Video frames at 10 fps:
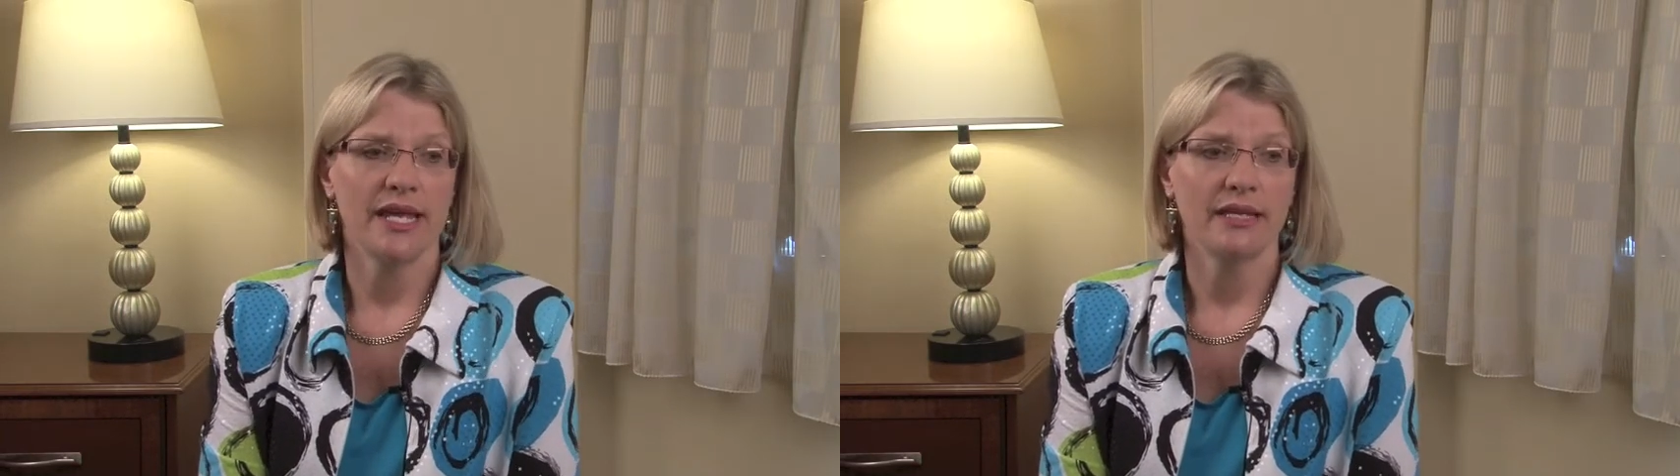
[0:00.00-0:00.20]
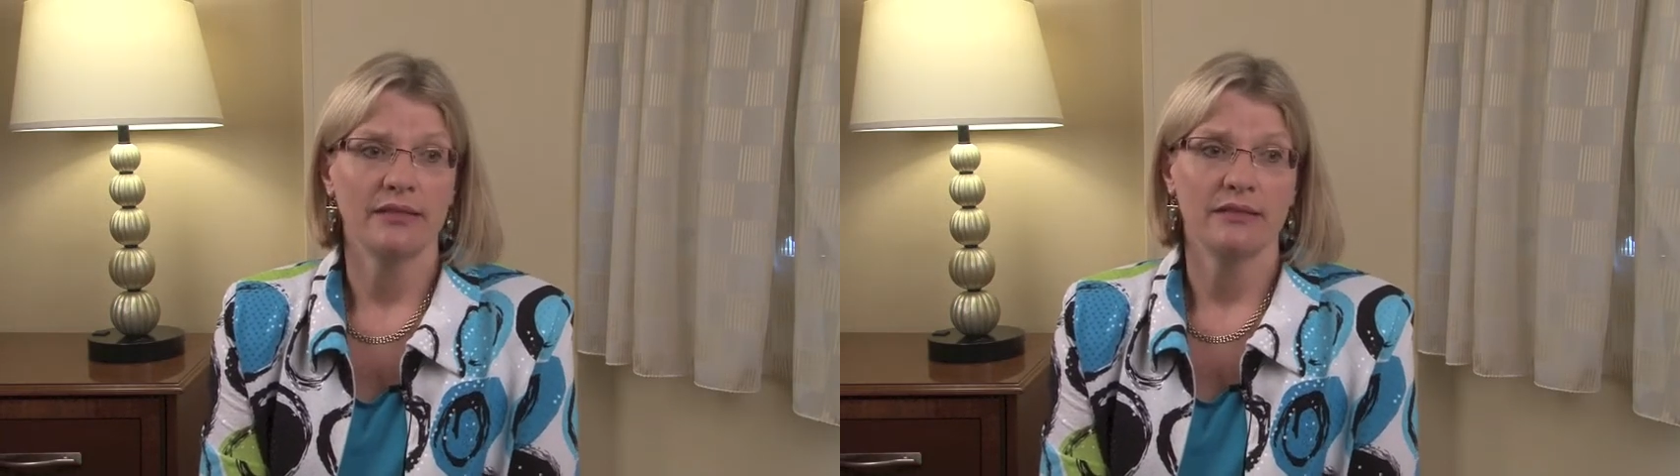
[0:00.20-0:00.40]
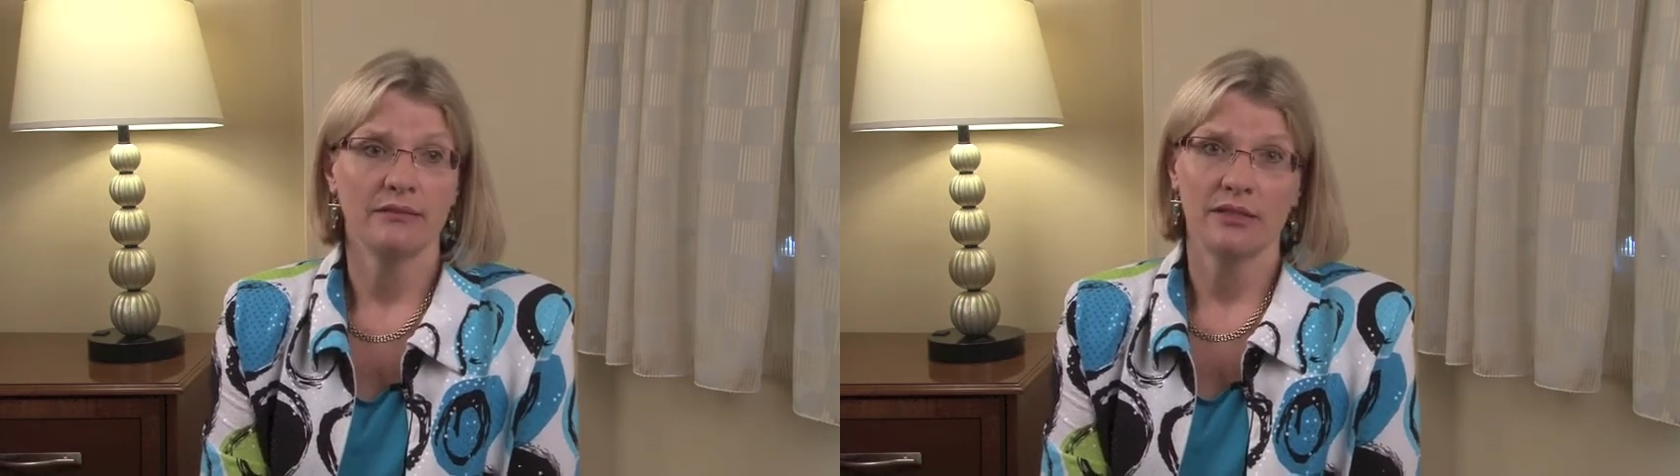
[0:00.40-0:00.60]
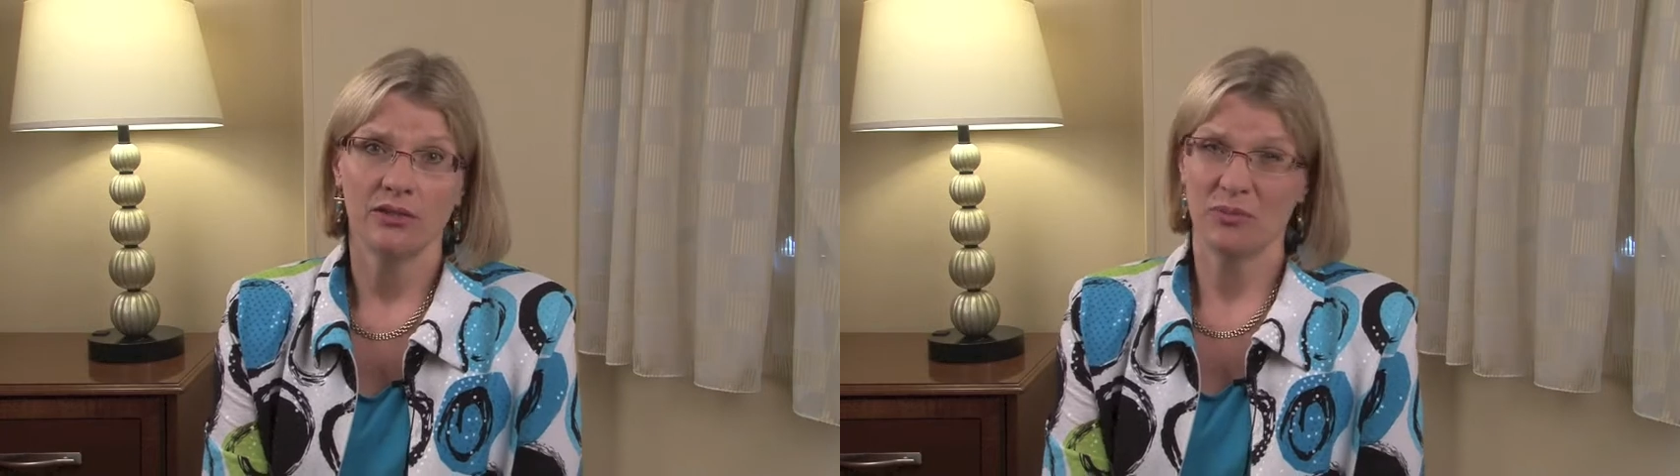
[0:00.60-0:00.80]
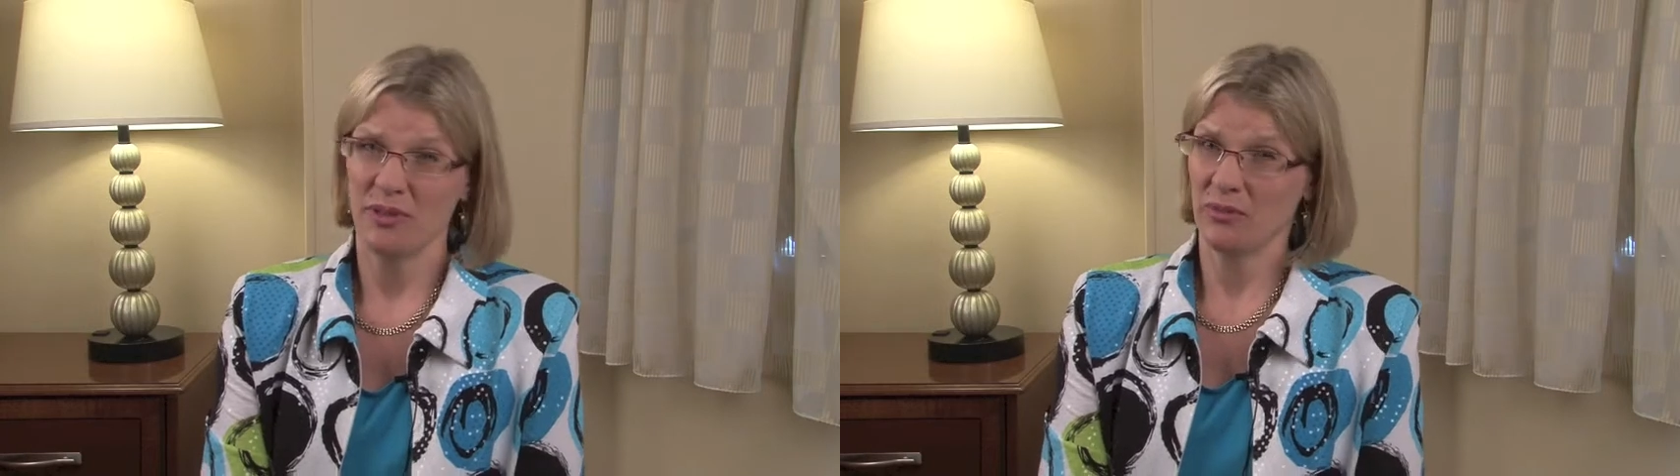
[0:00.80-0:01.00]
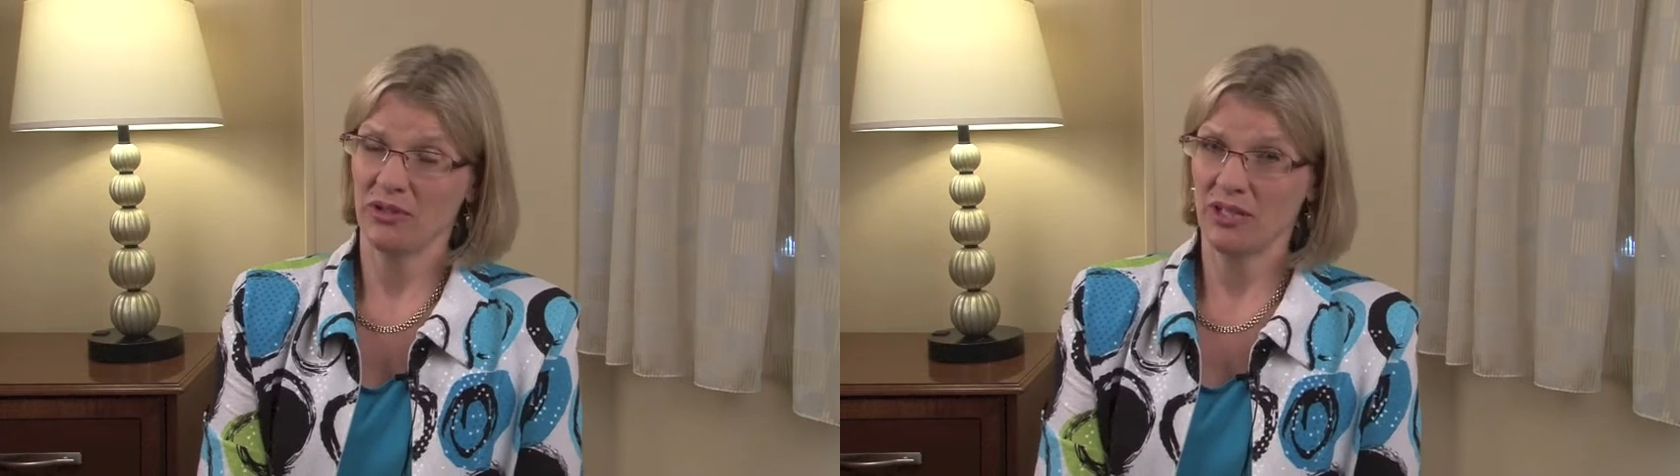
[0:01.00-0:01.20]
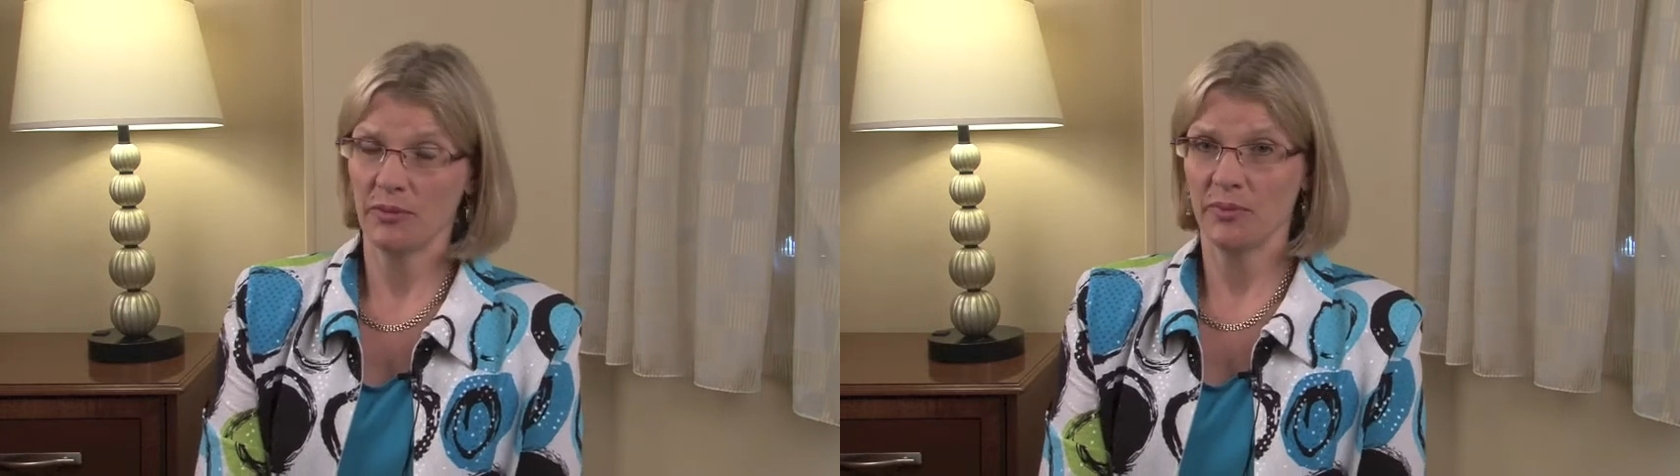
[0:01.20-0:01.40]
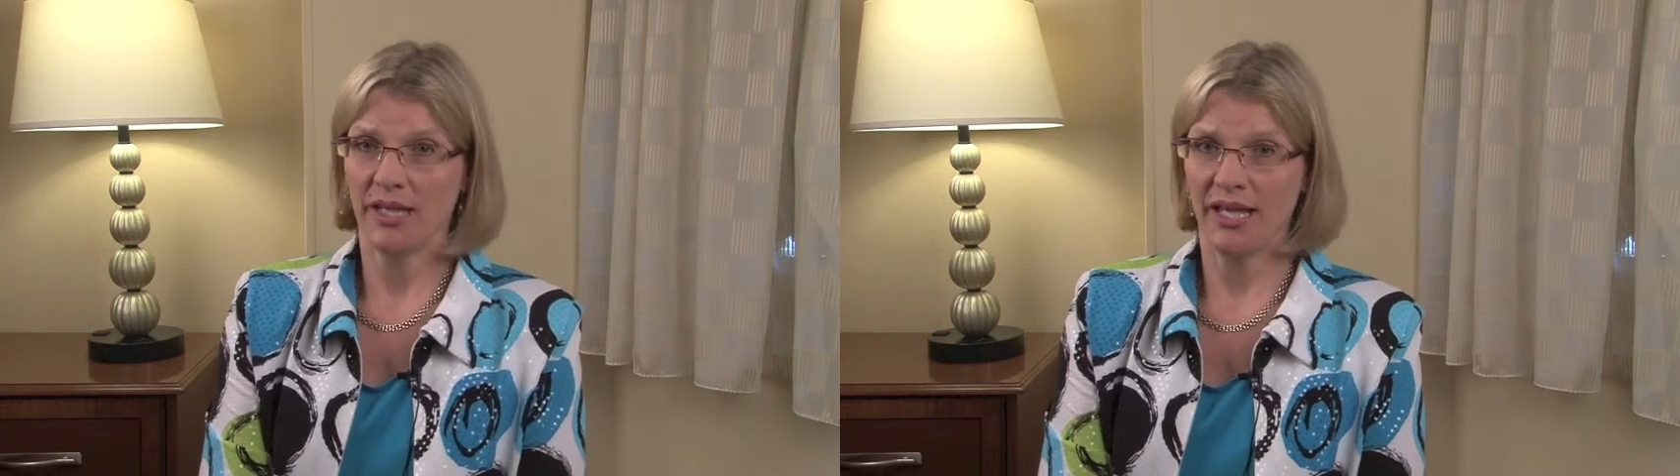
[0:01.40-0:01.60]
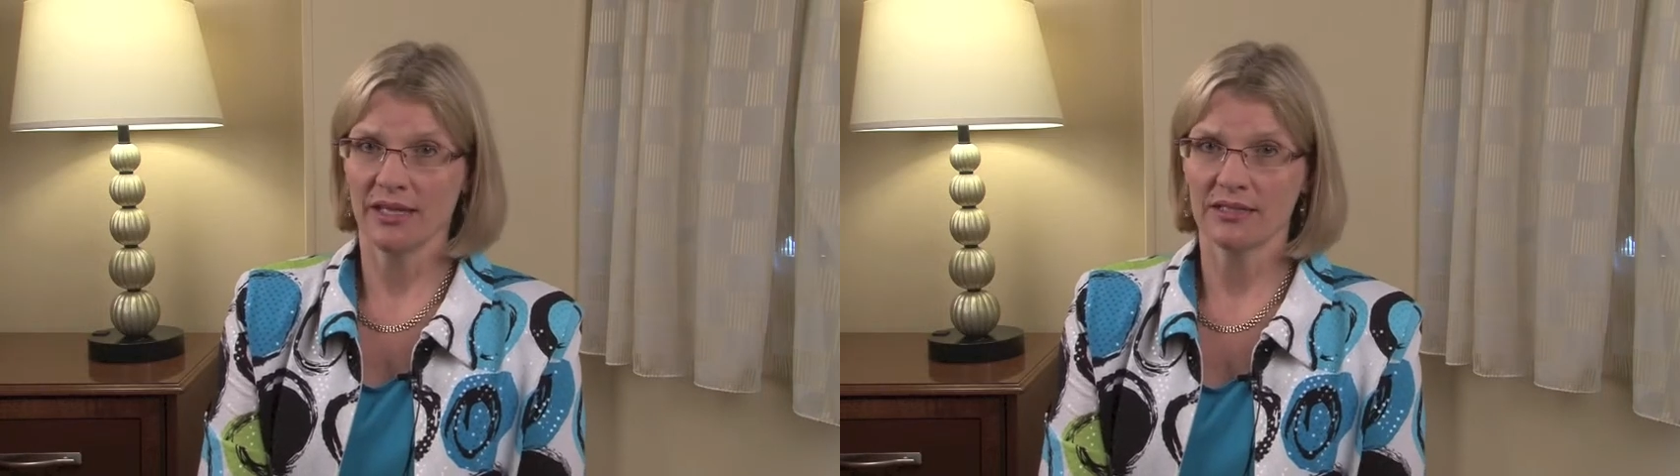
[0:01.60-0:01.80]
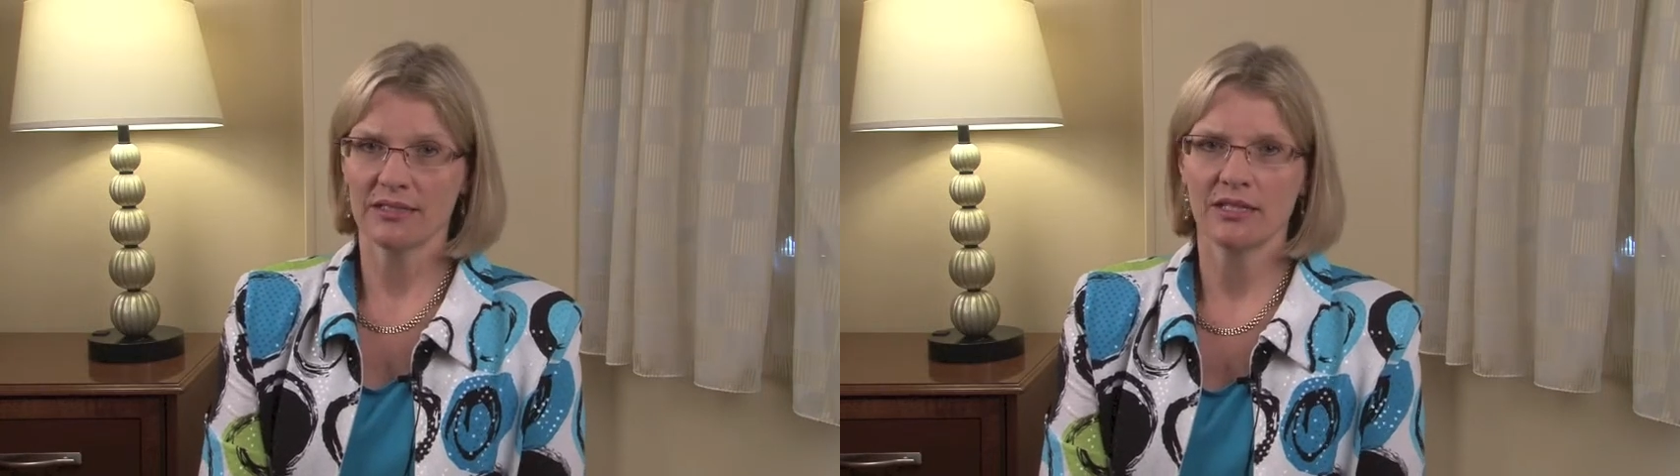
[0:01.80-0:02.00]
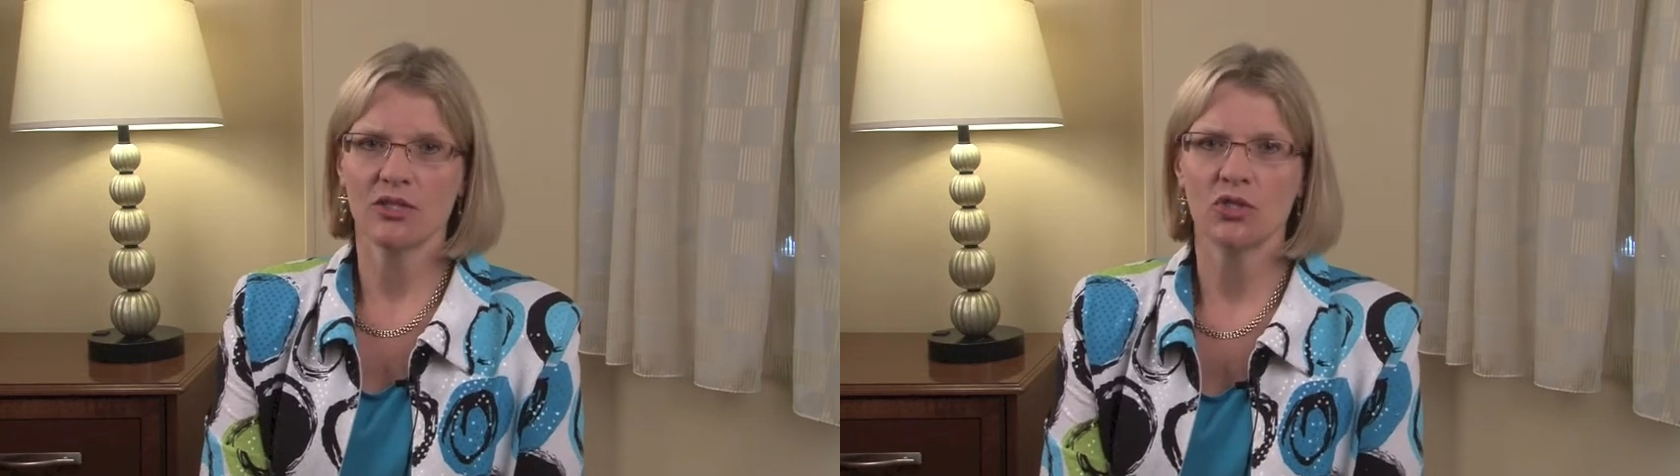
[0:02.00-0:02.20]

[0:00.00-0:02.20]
And, you know, people are complex.